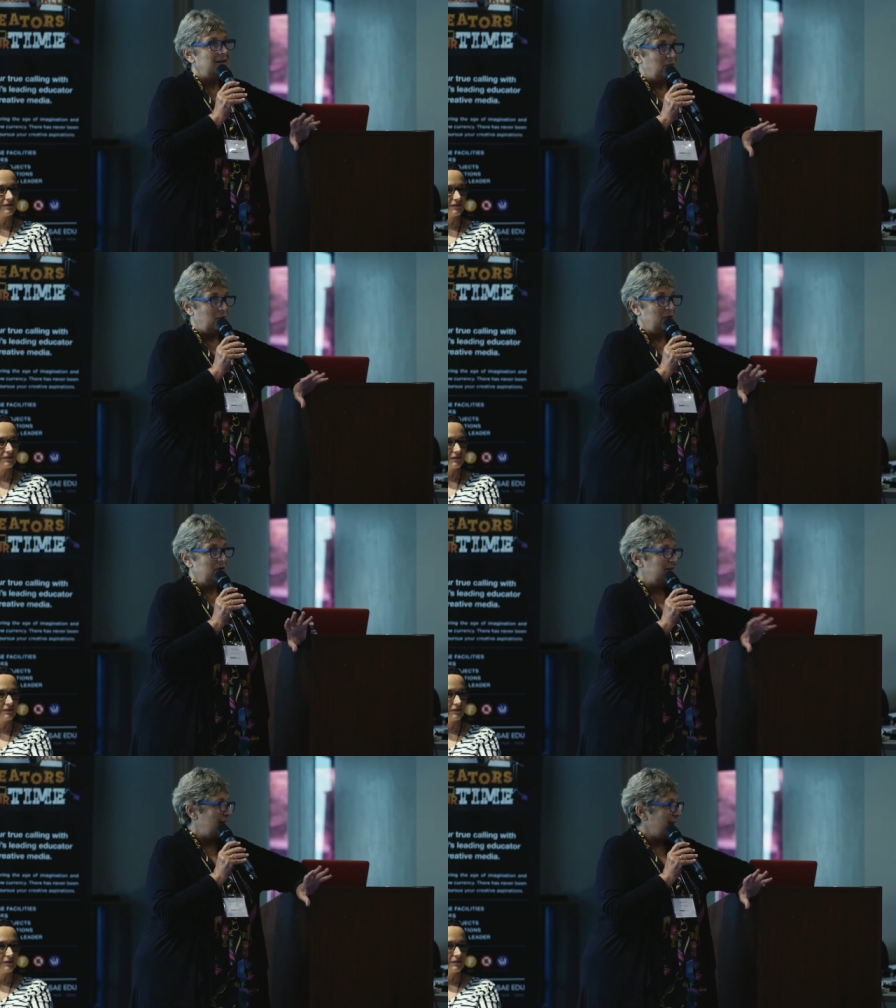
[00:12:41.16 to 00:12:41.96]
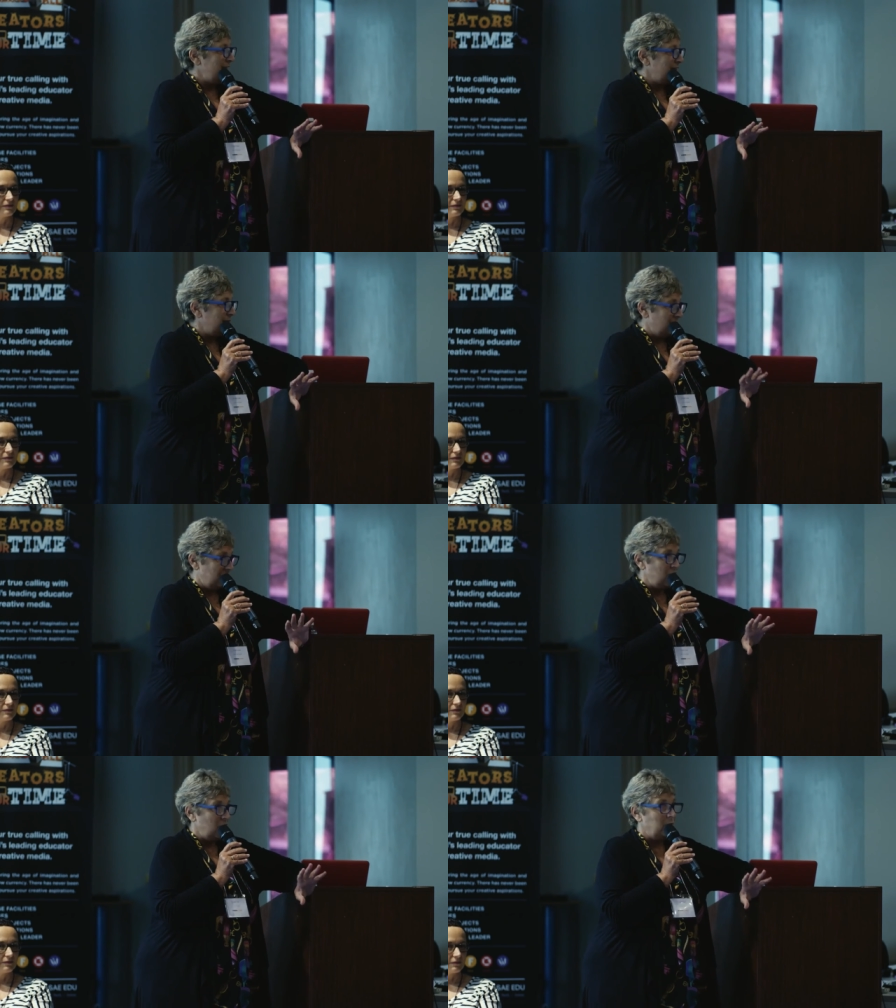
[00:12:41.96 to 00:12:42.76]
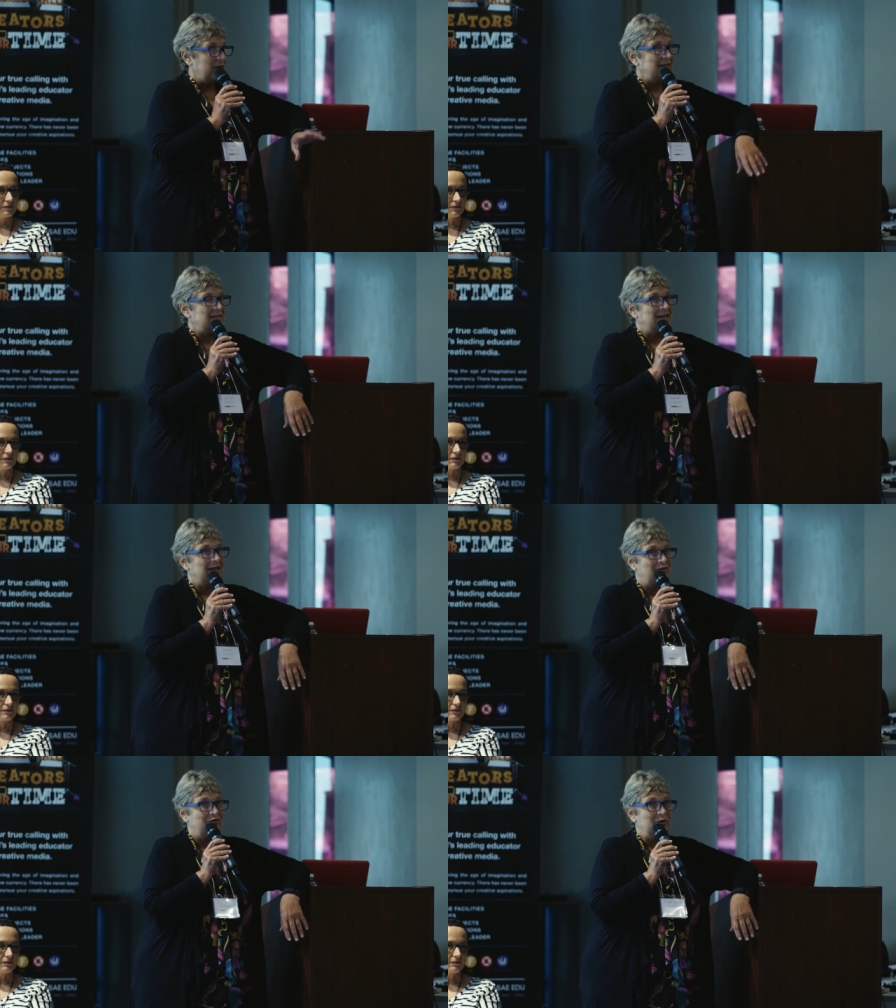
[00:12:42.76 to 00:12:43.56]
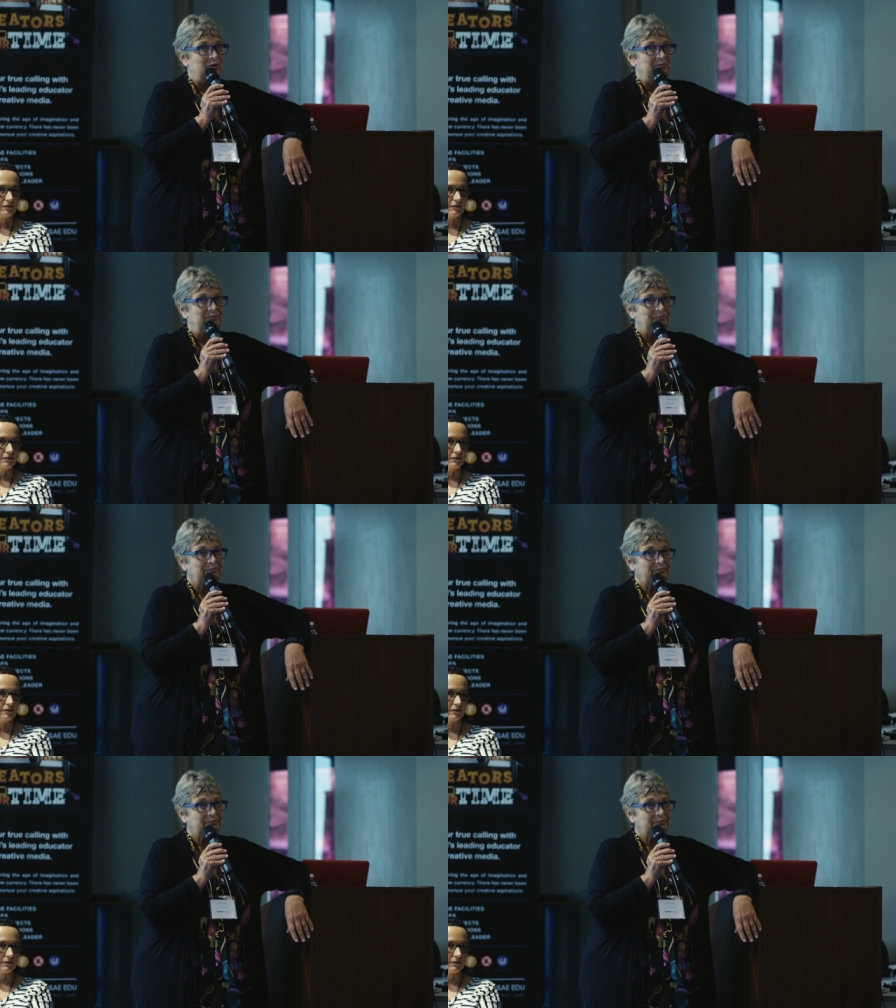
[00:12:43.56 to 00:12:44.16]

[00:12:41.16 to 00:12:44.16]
that were taking you know willing to take the film.